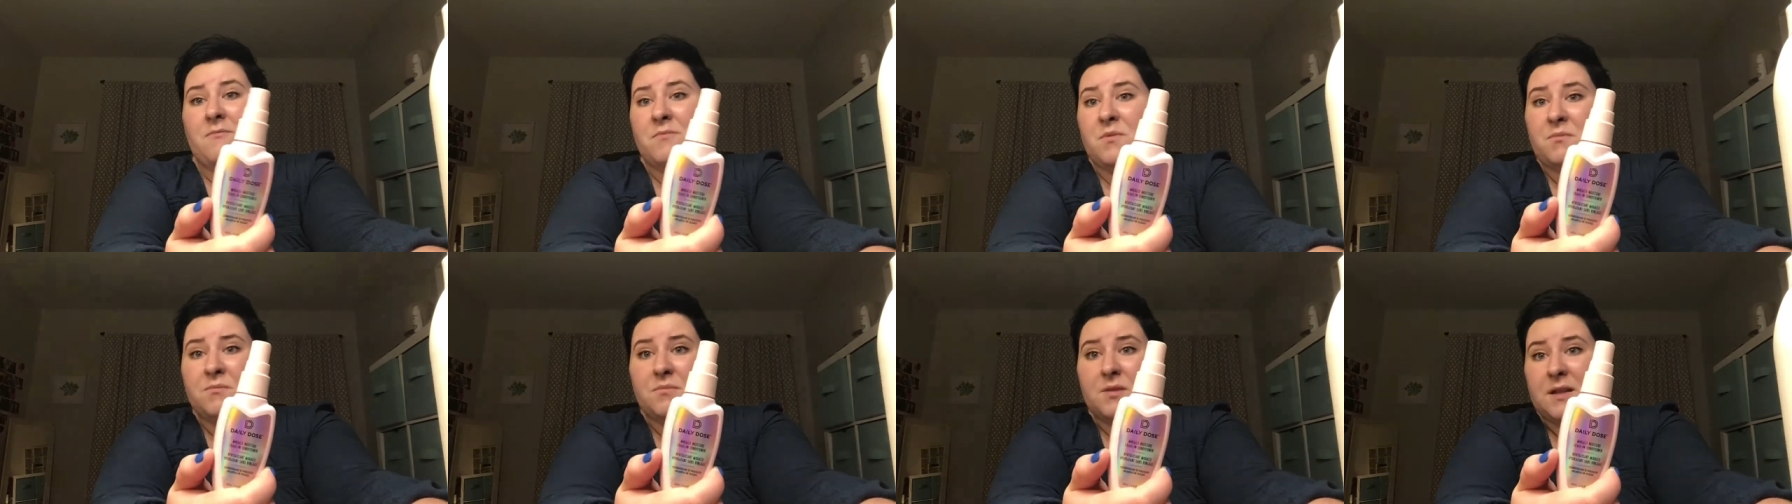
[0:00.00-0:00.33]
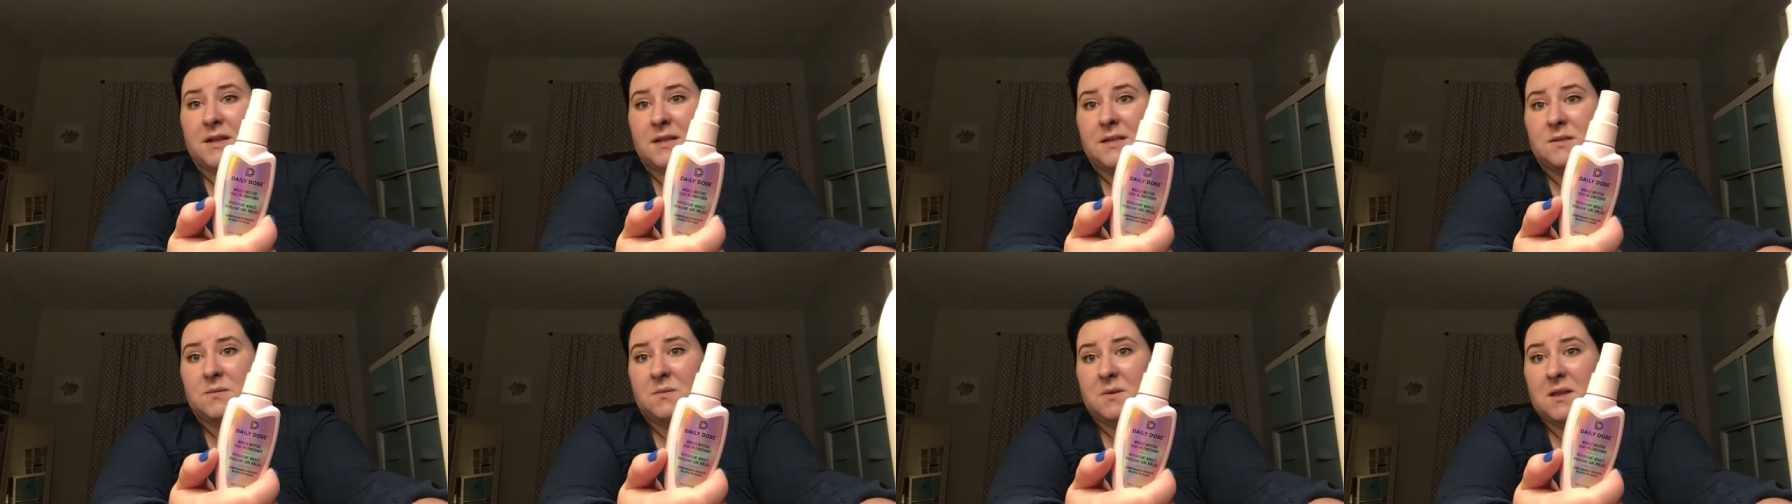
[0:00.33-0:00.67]
been
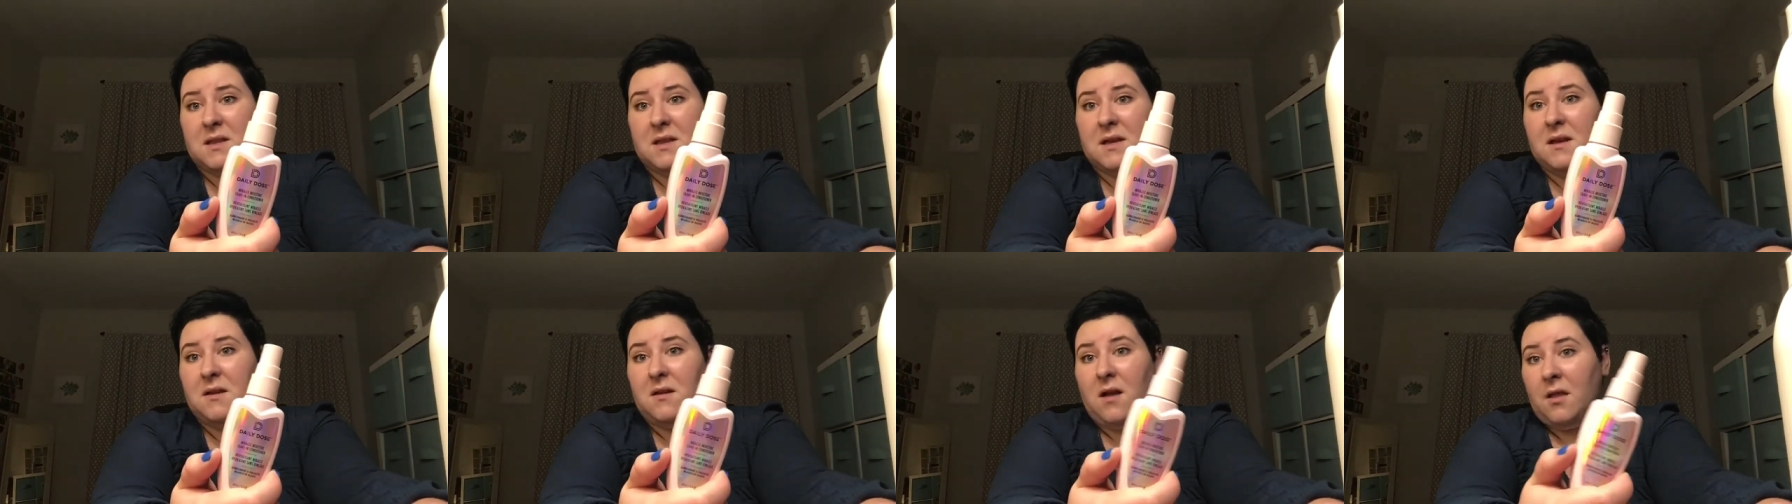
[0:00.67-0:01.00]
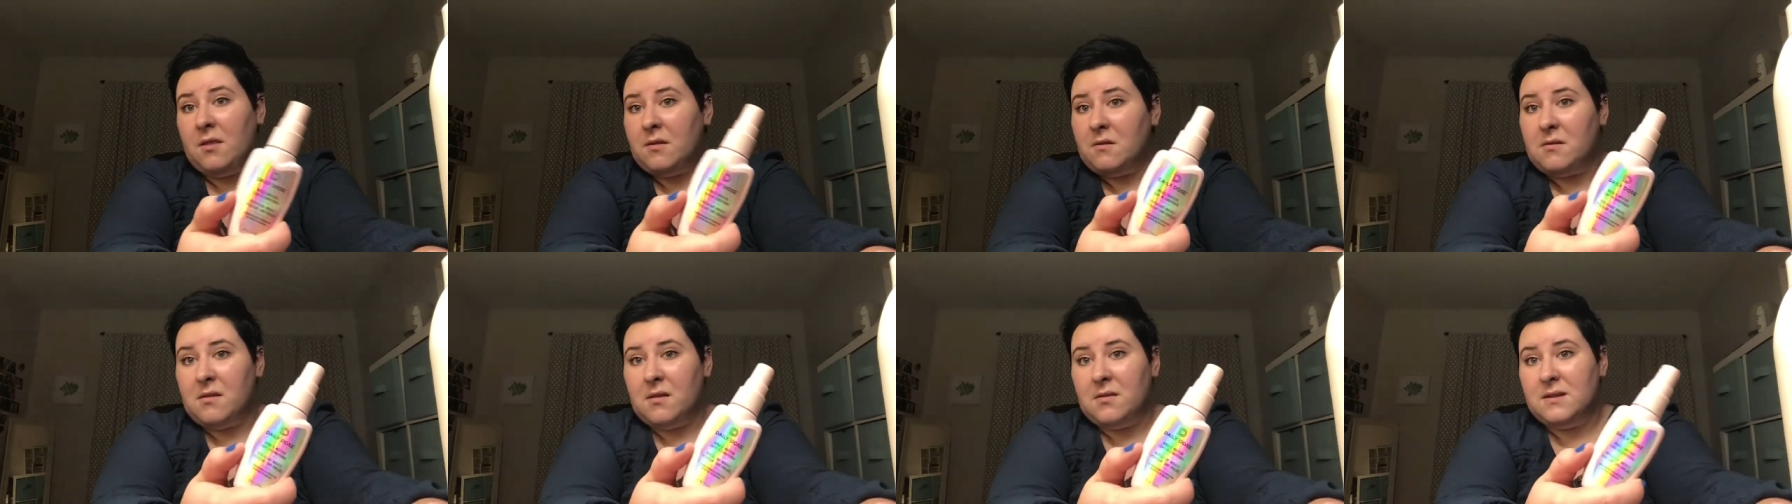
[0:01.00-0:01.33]
pleased with it
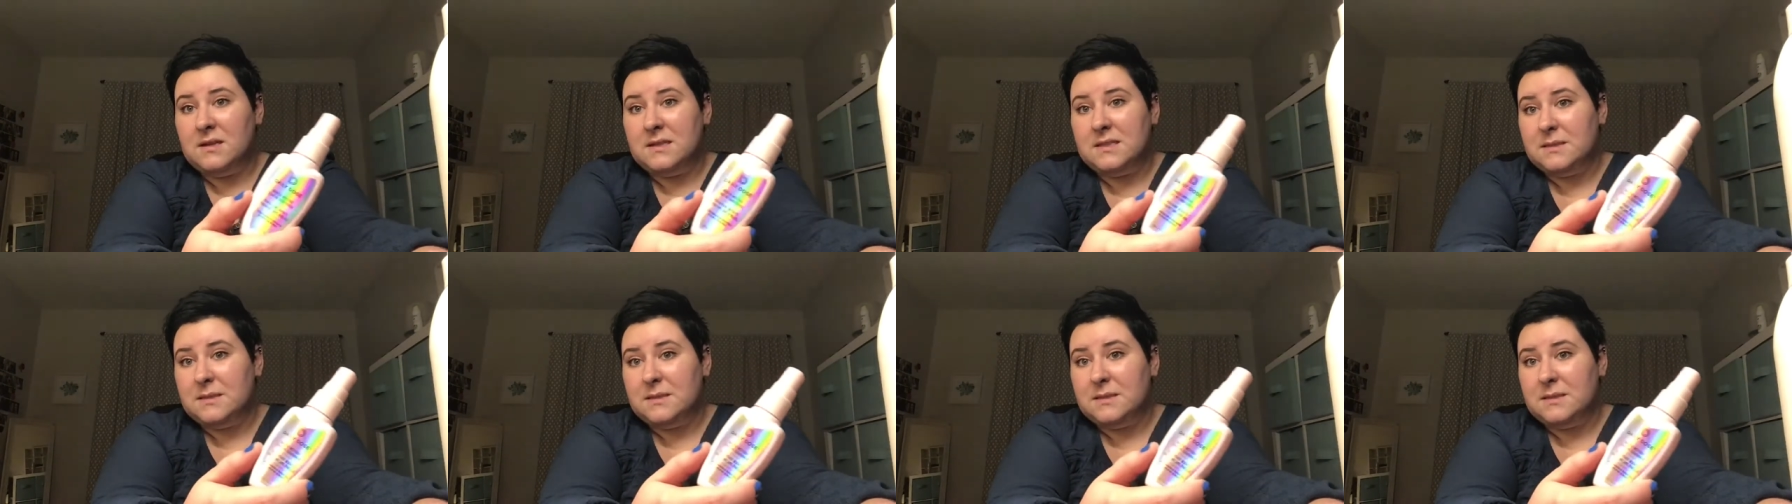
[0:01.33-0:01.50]
other than the